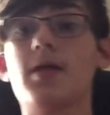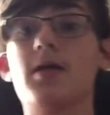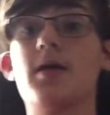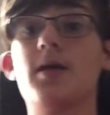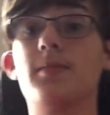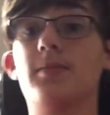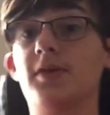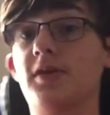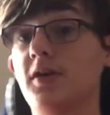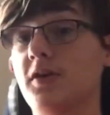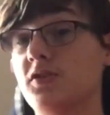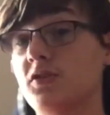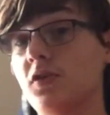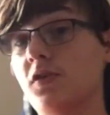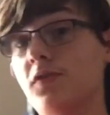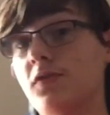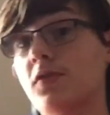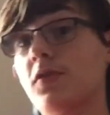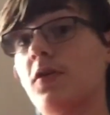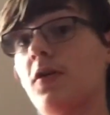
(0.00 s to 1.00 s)
because
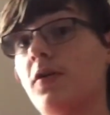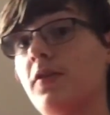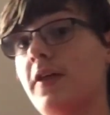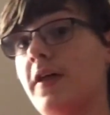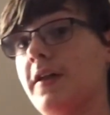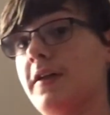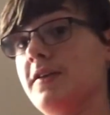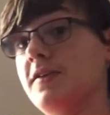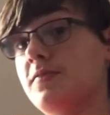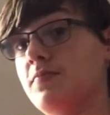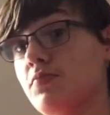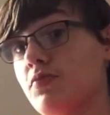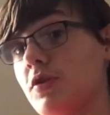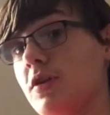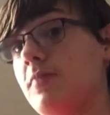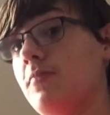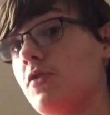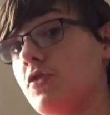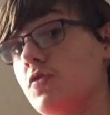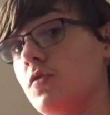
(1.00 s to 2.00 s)
overall that is pretty
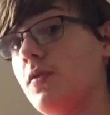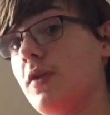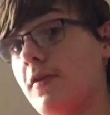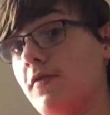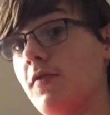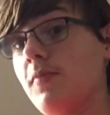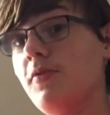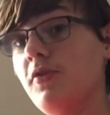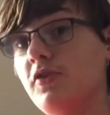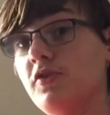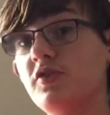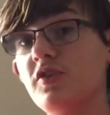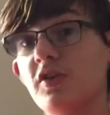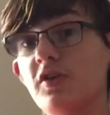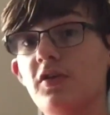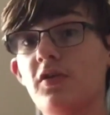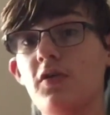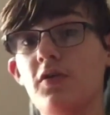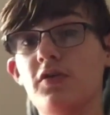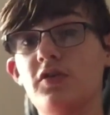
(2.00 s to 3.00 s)
much what everybody's going
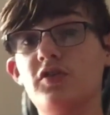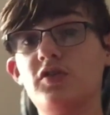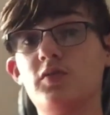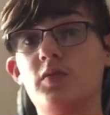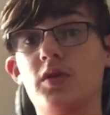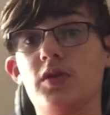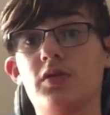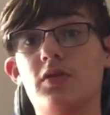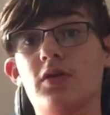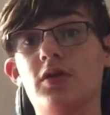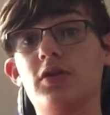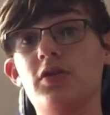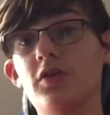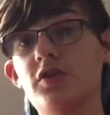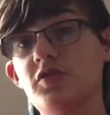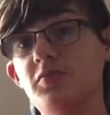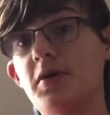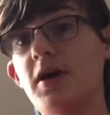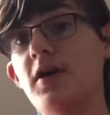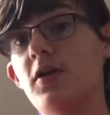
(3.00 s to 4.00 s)
to notice, whether it
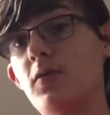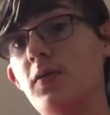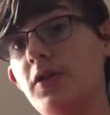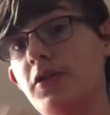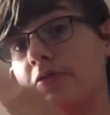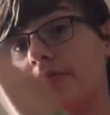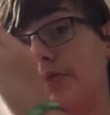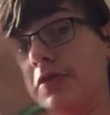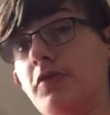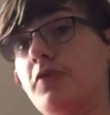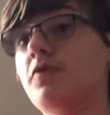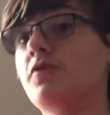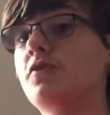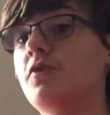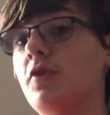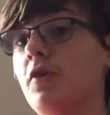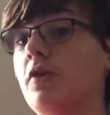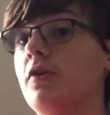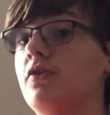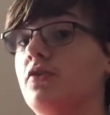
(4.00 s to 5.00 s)
looks bad or whether it looks
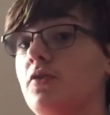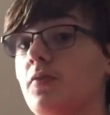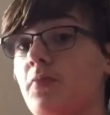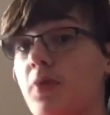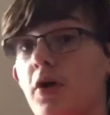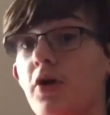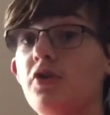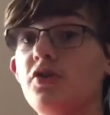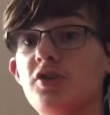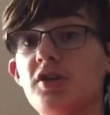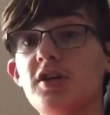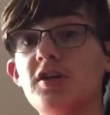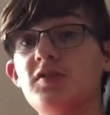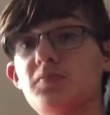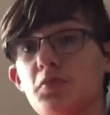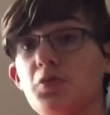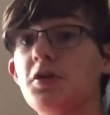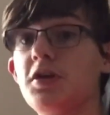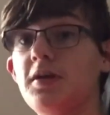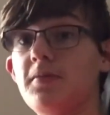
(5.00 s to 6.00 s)
good. So polishing is
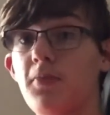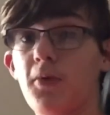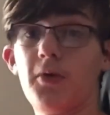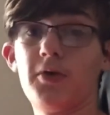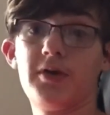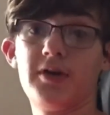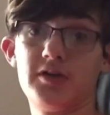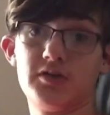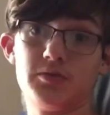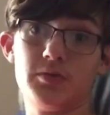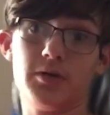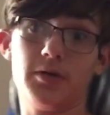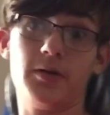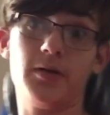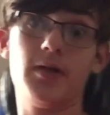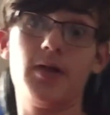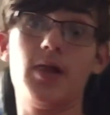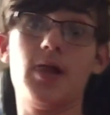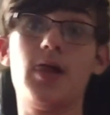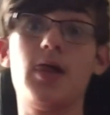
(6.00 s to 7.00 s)
pretty important as well.
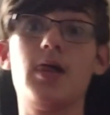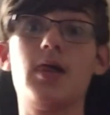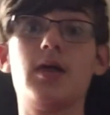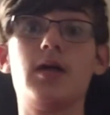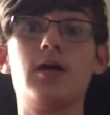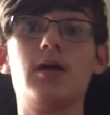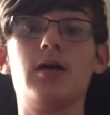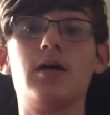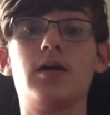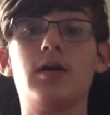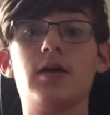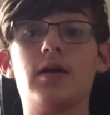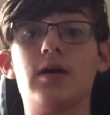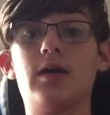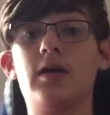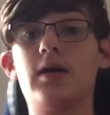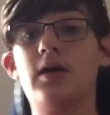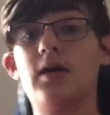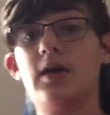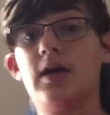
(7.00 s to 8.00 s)

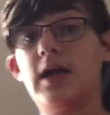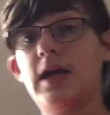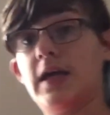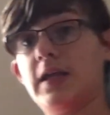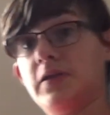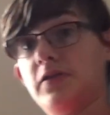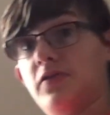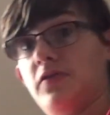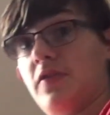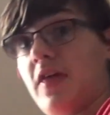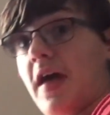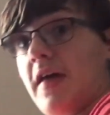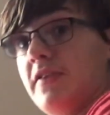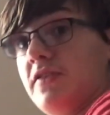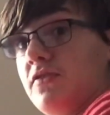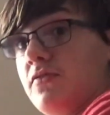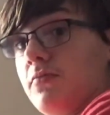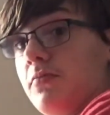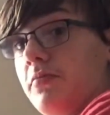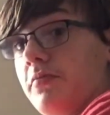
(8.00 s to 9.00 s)
And
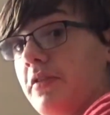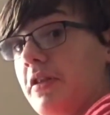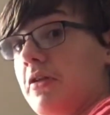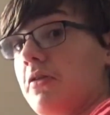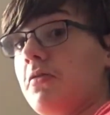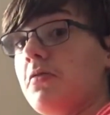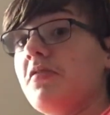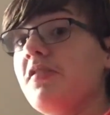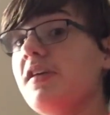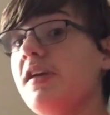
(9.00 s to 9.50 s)
that's literally